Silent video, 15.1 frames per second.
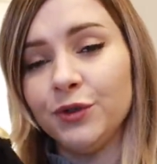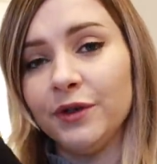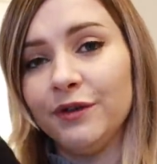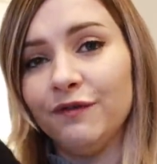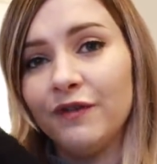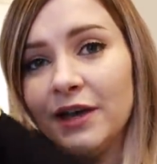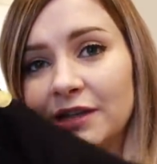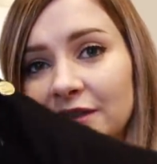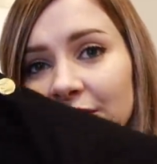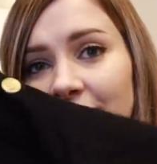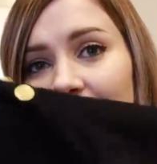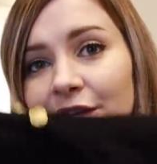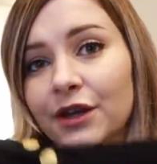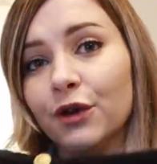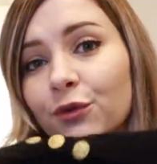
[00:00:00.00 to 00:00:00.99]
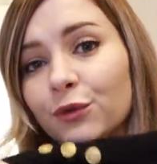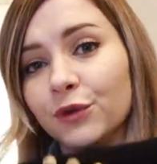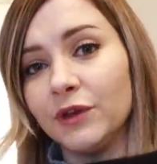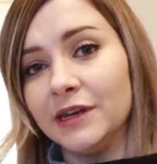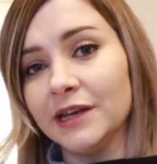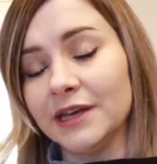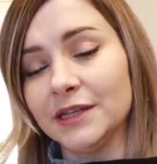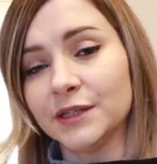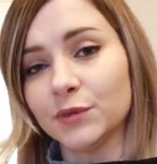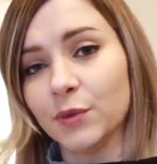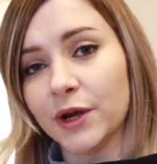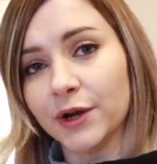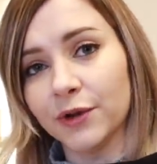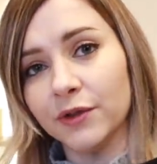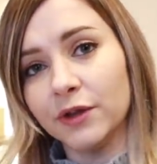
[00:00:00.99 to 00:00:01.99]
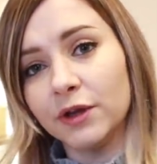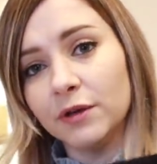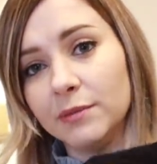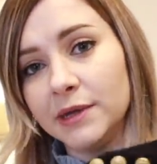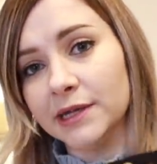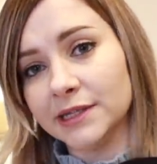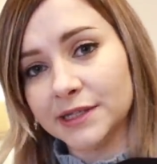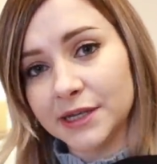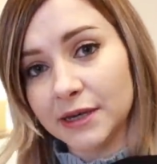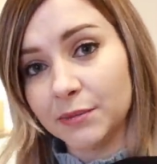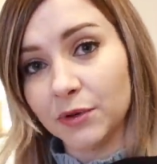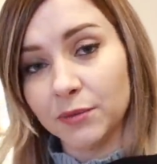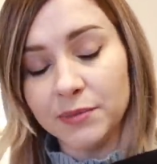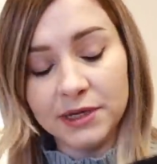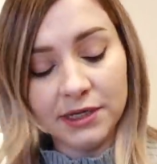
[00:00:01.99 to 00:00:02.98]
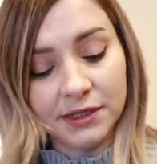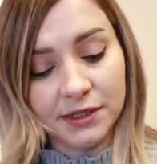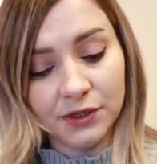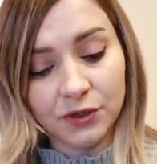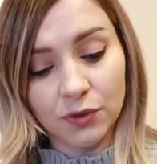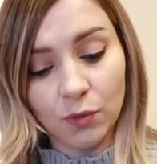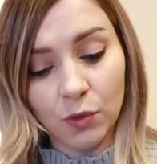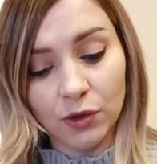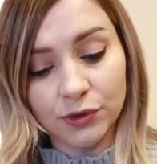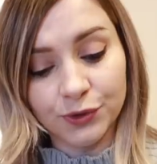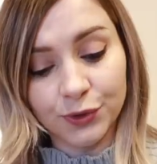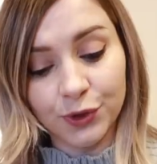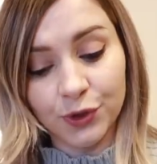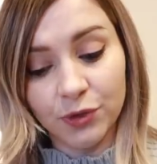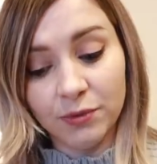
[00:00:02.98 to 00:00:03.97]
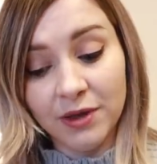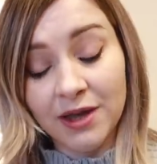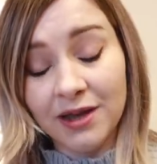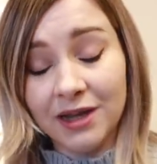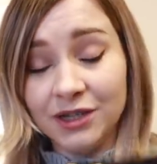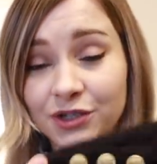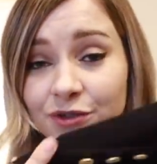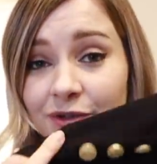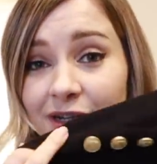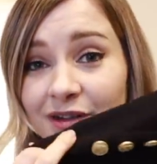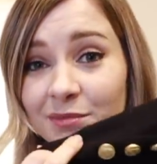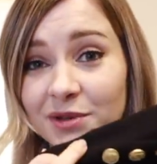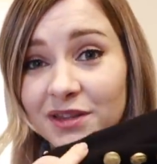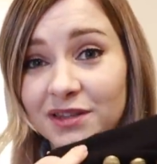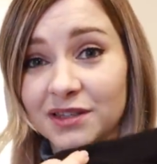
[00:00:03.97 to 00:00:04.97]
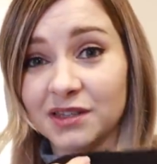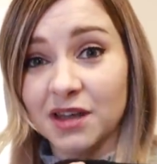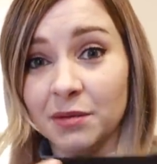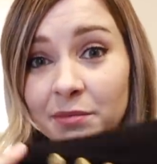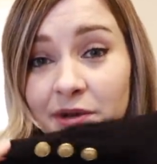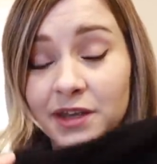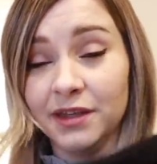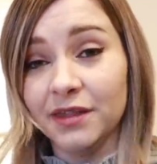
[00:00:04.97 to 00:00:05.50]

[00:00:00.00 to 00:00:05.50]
invest in a really nice sweater that could be a staple piece in your wardrobe, I do recommend this company.